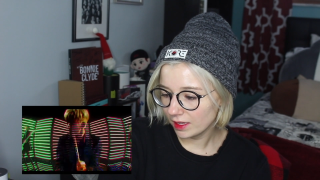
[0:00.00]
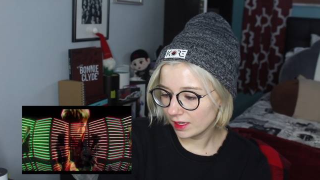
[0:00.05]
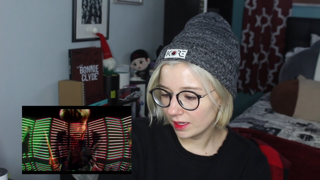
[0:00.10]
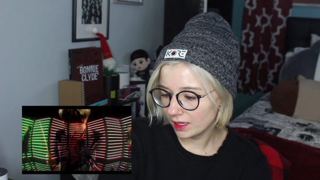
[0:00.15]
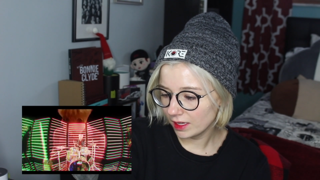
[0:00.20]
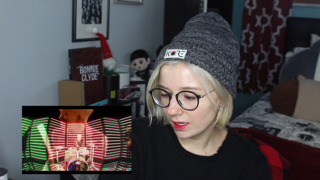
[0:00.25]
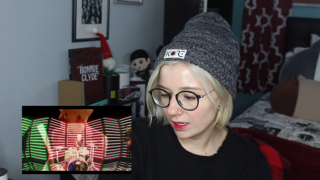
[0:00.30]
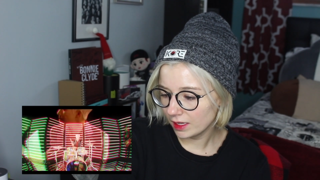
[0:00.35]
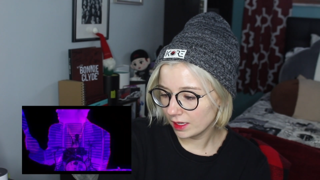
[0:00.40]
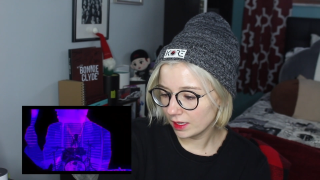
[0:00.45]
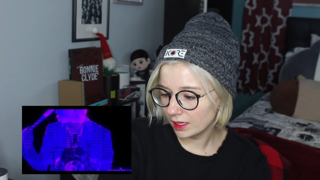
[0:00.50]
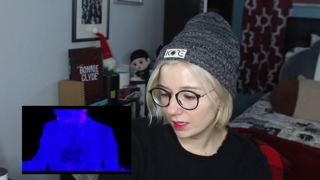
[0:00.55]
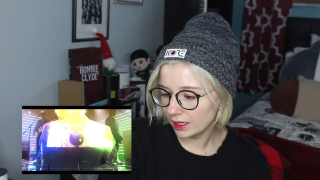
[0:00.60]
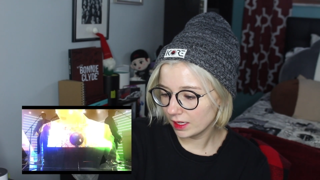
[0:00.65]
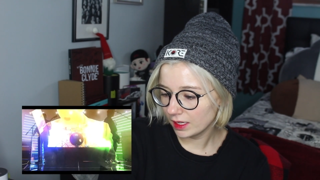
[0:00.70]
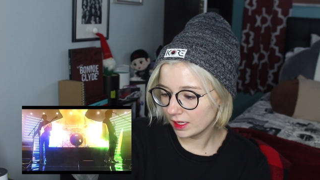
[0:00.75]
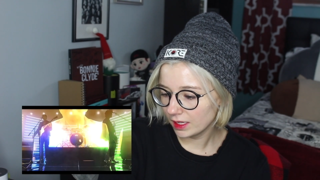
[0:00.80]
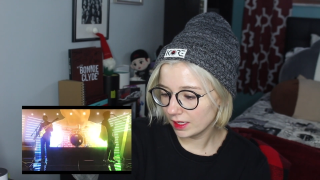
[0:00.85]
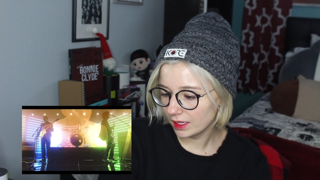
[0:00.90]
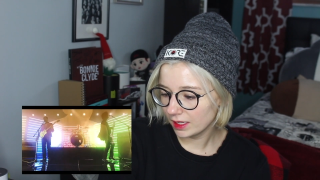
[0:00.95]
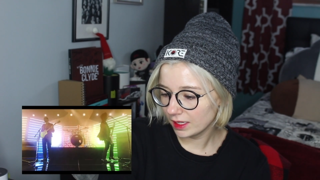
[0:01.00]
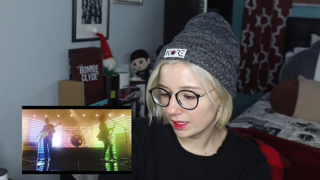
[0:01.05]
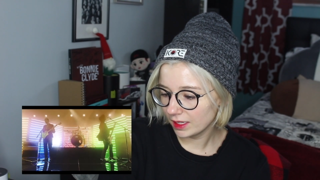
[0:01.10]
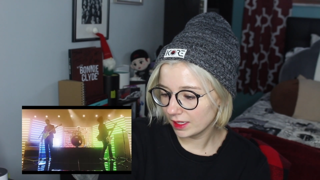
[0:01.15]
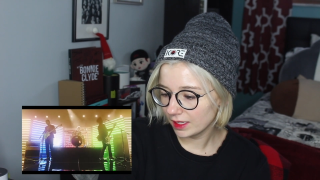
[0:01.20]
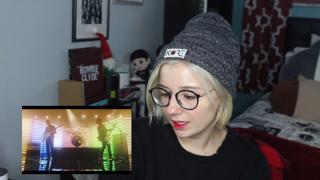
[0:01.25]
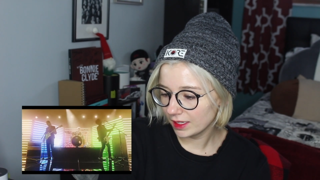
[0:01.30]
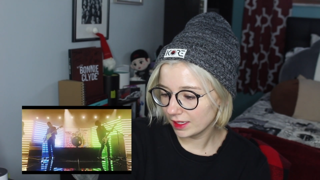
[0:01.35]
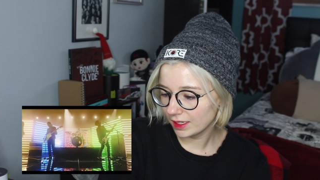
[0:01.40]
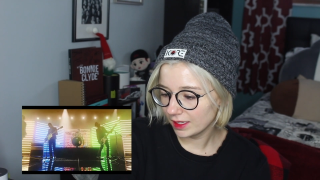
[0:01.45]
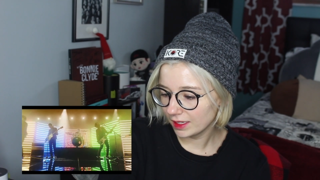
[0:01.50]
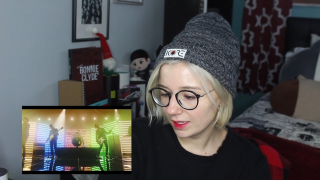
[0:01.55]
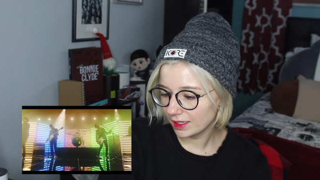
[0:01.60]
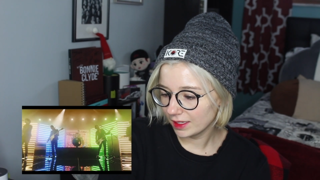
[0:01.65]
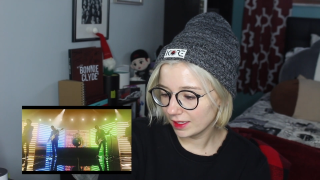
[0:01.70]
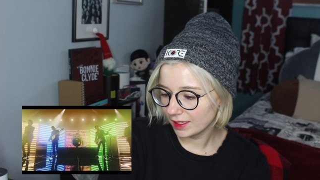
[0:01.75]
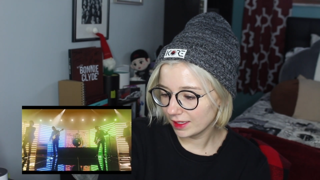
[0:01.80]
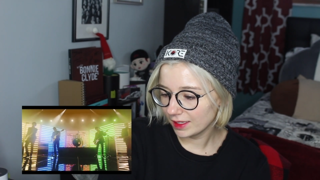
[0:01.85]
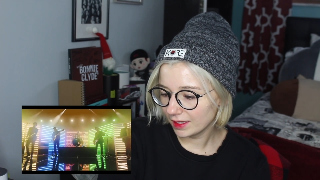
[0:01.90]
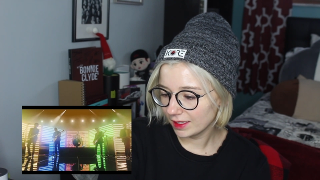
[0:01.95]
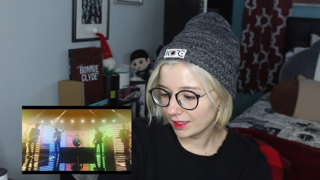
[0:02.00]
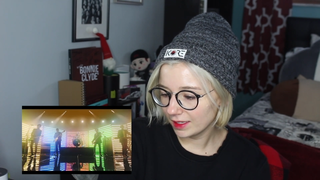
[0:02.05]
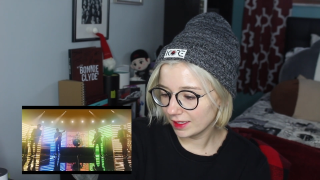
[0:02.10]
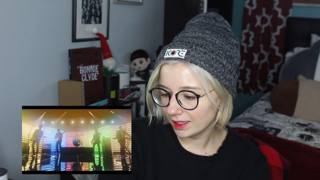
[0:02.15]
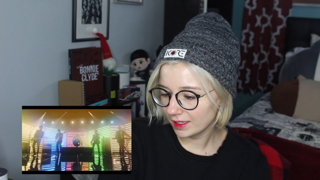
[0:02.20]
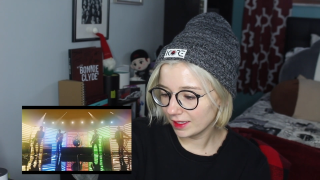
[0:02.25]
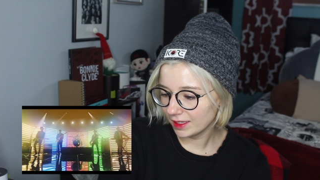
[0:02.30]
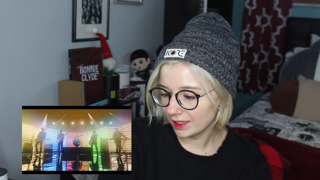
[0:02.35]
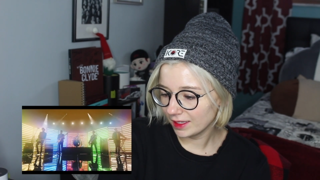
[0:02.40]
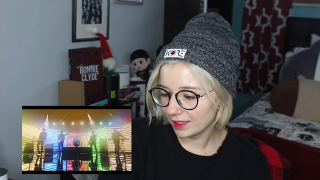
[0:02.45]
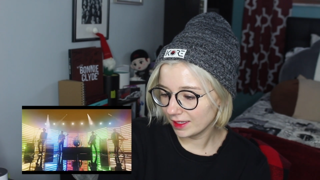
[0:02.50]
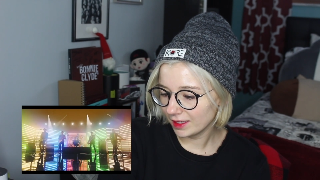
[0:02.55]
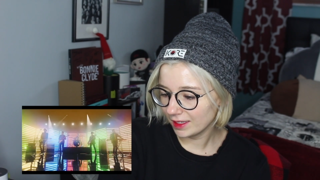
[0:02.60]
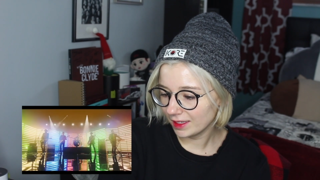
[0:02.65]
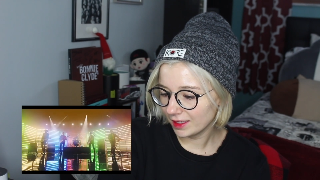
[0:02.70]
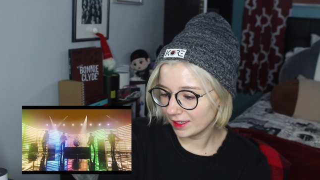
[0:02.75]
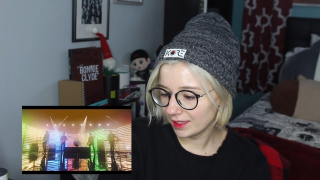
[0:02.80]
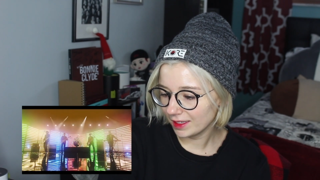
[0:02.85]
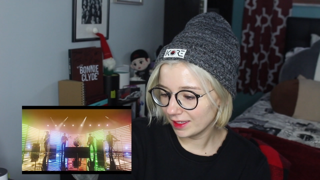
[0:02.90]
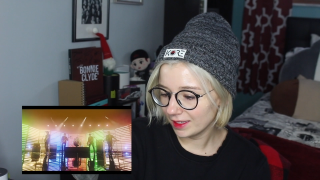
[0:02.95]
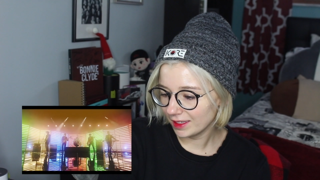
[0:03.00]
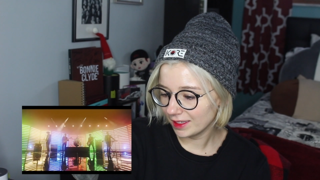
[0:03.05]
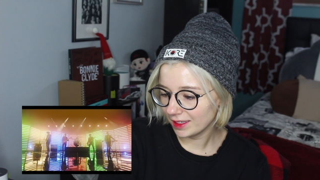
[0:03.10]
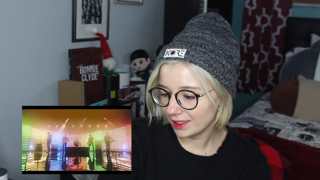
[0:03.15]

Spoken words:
[no speech]